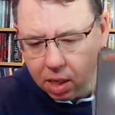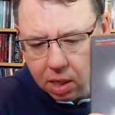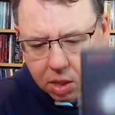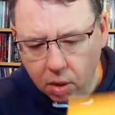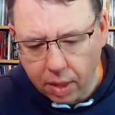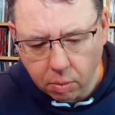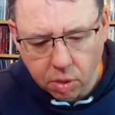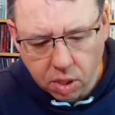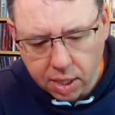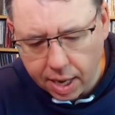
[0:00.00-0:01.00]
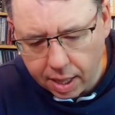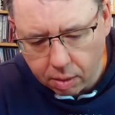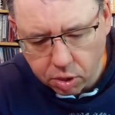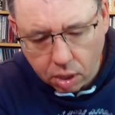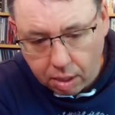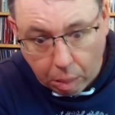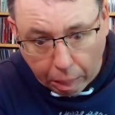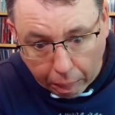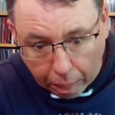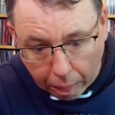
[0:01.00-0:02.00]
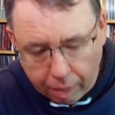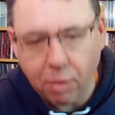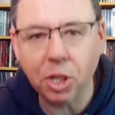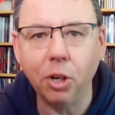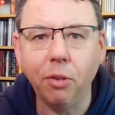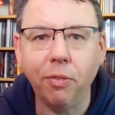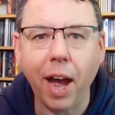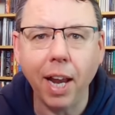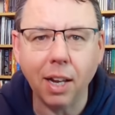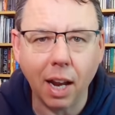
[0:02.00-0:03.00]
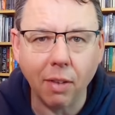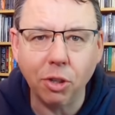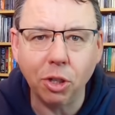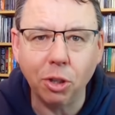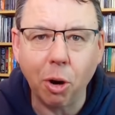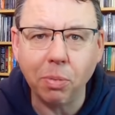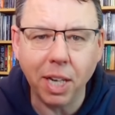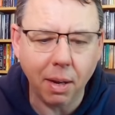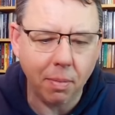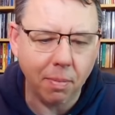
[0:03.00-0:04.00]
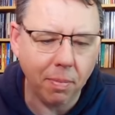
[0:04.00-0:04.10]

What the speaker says: So that was a good find, and I've just dropped it.